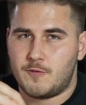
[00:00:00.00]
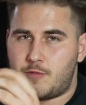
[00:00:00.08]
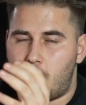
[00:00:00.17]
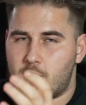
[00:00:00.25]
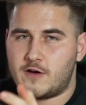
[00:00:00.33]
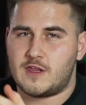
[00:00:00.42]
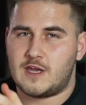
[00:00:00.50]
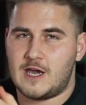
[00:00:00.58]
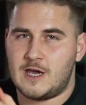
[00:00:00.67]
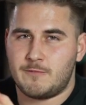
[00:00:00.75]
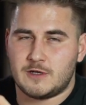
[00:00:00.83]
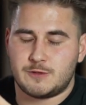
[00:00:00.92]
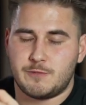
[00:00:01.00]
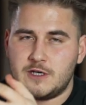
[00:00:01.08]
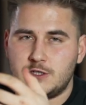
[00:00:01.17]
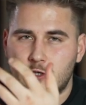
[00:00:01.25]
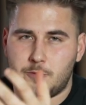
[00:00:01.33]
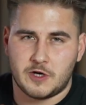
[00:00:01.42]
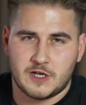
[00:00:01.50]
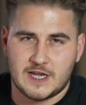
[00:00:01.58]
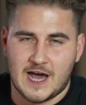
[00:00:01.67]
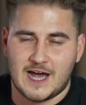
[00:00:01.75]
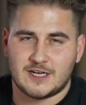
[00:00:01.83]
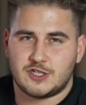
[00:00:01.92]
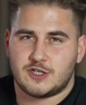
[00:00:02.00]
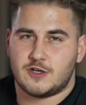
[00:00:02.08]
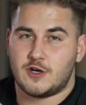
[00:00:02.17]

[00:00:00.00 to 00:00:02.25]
Part of the game is being super detached,